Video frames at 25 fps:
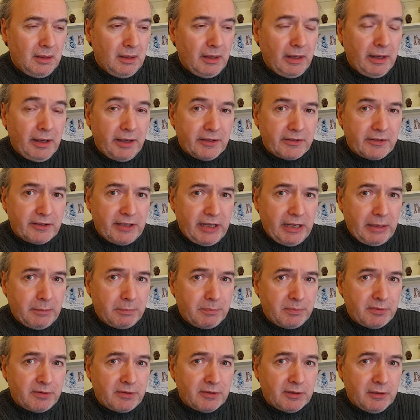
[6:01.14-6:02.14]
I
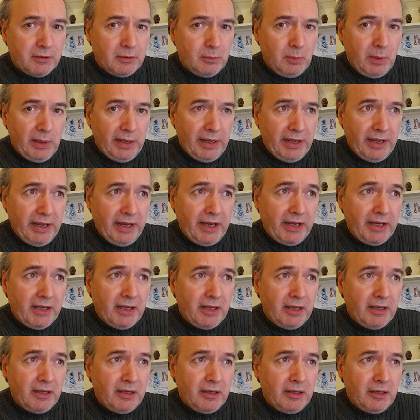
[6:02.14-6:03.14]
stepped away
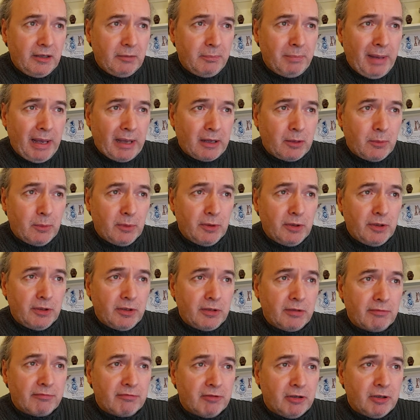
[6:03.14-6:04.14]
backward
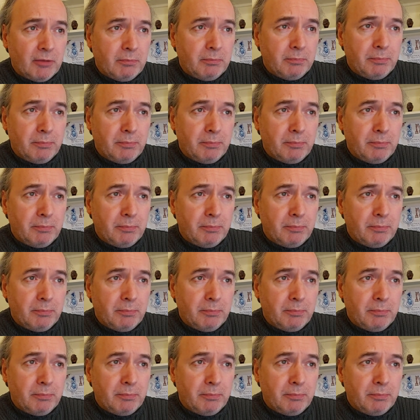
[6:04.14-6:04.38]
from